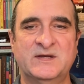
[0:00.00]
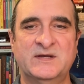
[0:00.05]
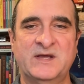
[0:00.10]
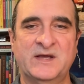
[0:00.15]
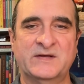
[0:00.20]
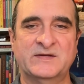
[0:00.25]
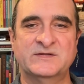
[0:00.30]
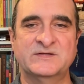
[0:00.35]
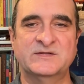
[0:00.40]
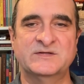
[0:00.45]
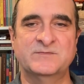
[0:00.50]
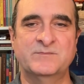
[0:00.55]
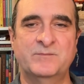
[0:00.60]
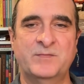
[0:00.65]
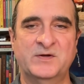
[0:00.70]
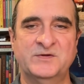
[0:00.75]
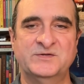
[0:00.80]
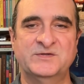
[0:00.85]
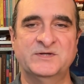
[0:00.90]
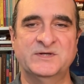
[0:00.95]
kicks,
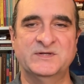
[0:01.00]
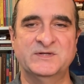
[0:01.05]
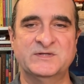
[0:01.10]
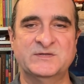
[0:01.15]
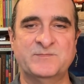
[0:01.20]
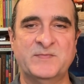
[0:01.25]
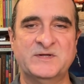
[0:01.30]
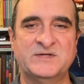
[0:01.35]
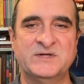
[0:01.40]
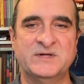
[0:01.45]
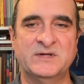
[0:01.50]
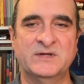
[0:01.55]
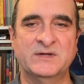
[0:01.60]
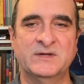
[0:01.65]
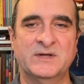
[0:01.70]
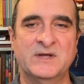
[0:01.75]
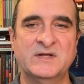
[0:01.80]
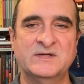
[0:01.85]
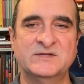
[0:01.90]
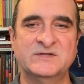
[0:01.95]
punches, spitting,
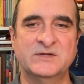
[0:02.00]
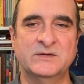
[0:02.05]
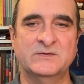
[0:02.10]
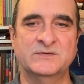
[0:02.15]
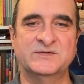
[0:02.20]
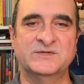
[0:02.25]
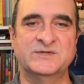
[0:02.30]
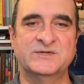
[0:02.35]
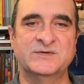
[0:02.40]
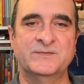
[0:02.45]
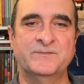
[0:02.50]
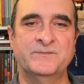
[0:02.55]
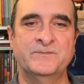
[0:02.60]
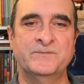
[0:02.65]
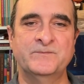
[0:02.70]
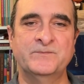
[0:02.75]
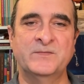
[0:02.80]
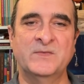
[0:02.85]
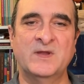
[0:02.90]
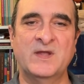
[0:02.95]
insults,
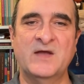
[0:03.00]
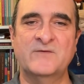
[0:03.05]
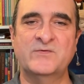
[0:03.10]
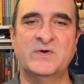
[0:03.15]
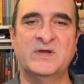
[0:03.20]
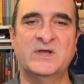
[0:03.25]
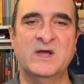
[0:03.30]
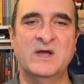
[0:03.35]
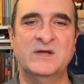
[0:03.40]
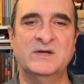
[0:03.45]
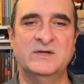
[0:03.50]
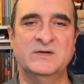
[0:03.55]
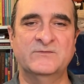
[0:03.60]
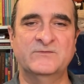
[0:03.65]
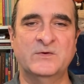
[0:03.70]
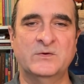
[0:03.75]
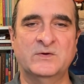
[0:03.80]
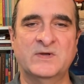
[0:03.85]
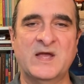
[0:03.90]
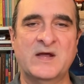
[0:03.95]
every kind of
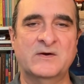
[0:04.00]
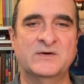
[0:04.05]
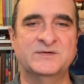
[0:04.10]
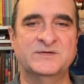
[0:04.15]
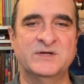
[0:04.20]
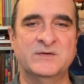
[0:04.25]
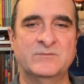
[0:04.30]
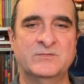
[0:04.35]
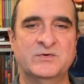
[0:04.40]
vulgarity and